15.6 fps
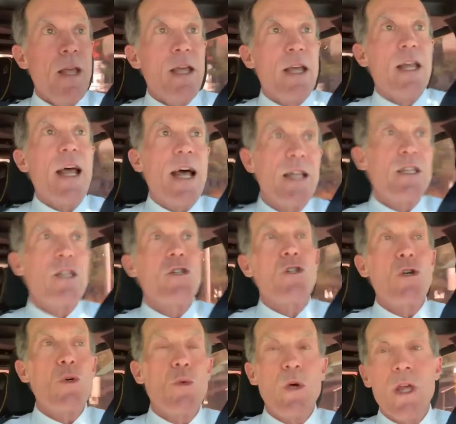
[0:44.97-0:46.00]
It had to
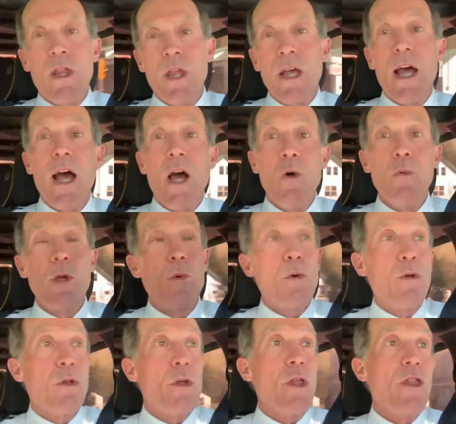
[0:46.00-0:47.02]
do with how we
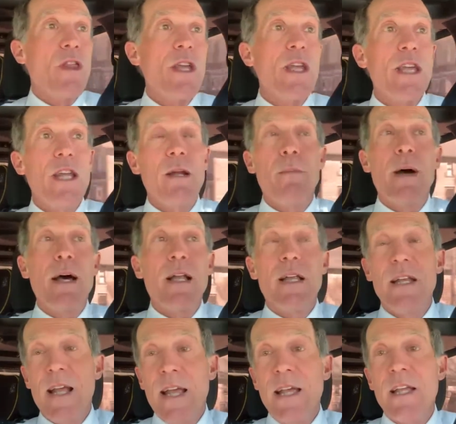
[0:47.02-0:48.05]
were thinking about
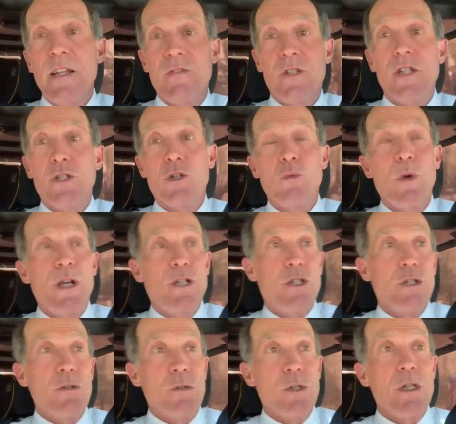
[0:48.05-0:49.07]
in negative
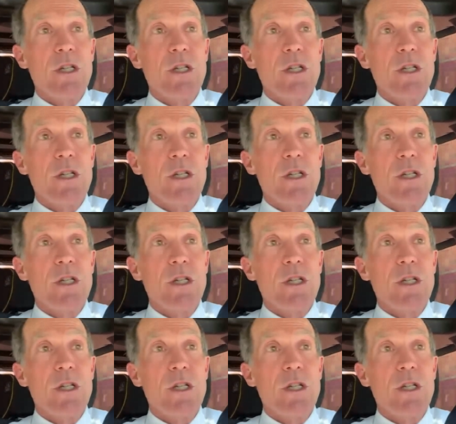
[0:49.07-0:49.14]
situations.